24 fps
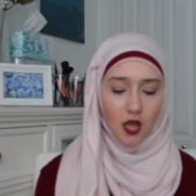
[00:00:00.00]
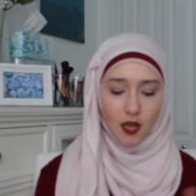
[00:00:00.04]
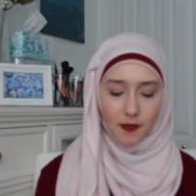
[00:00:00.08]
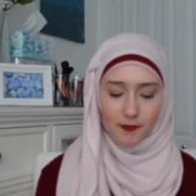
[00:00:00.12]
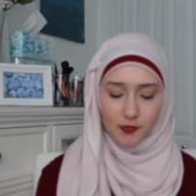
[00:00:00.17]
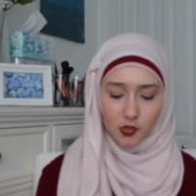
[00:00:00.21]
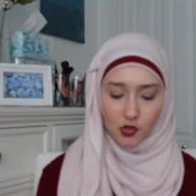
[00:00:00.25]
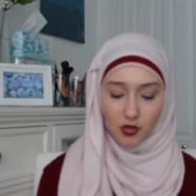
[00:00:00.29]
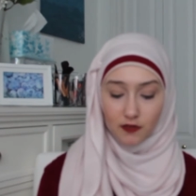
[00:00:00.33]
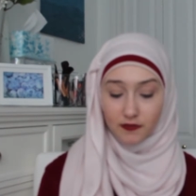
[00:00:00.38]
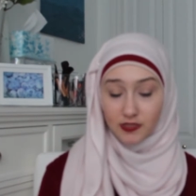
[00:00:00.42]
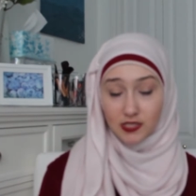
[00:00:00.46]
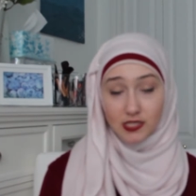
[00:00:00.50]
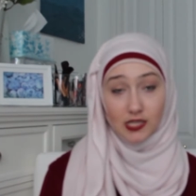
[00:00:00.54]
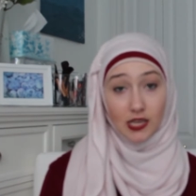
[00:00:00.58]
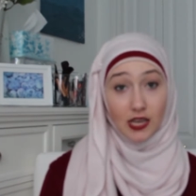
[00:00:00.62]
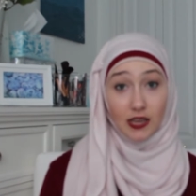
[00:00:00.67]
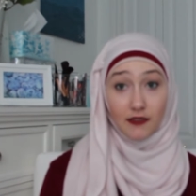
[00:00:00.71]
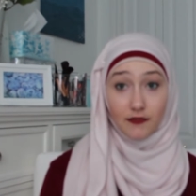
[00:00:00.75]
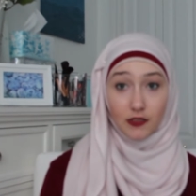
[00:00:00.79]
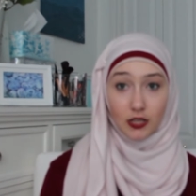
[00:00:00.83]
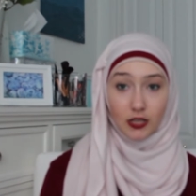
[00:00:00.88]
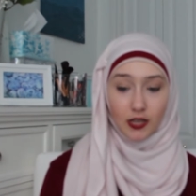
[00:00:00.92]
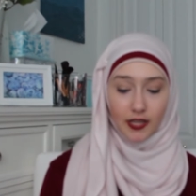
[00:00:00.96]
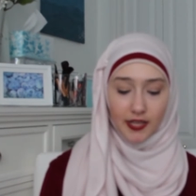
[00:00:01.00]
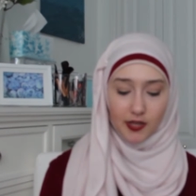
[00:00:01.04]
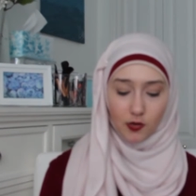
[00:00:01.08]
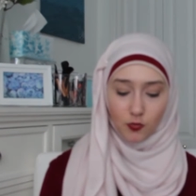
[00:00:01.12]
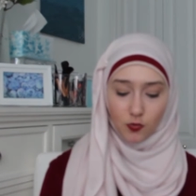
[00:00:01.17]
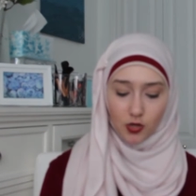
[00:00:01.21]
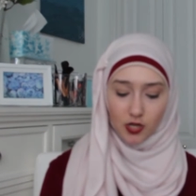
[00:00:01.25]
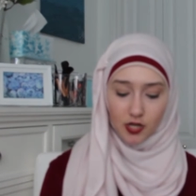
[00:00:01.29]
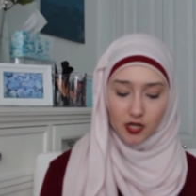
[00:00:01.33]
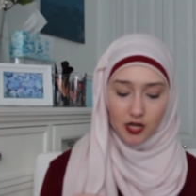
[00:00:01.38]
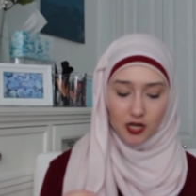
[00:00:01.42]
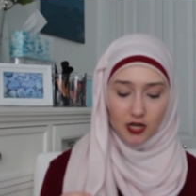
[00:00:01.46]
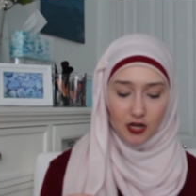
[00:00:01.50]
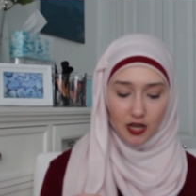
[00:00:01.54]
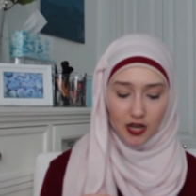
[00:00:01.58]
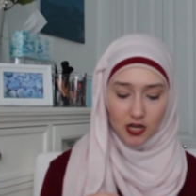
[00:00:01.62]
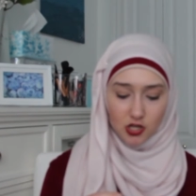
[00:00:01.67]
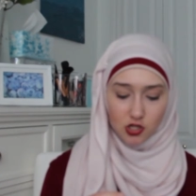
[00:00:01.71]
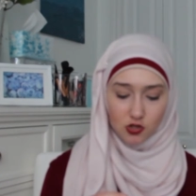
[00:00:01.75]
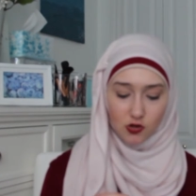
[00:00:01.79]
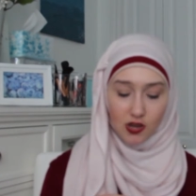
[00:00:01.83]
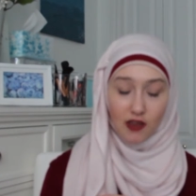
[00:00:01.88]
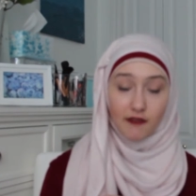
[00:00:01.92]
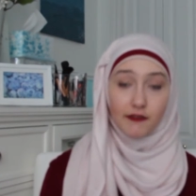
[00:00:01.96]
So obviously I have the light one, and I
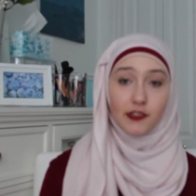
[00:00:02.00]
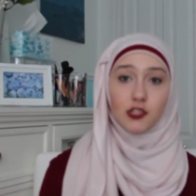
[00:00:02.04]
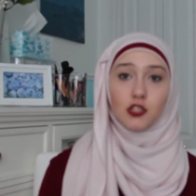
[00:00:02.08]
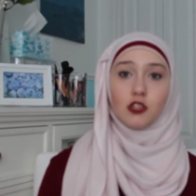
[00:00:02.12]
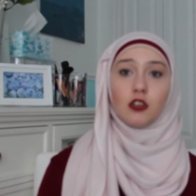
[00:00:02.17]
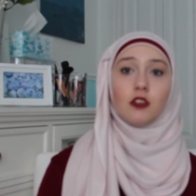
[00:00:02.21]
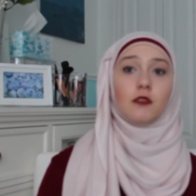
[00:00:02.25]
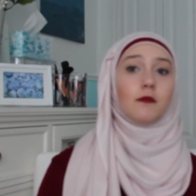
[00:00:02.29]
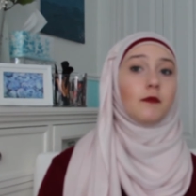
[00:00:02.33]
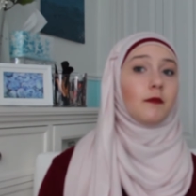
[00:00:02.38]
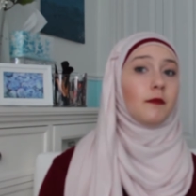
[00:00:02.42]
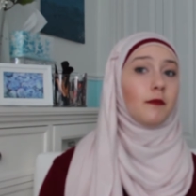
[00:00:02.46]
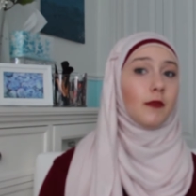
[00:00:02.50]
do have this on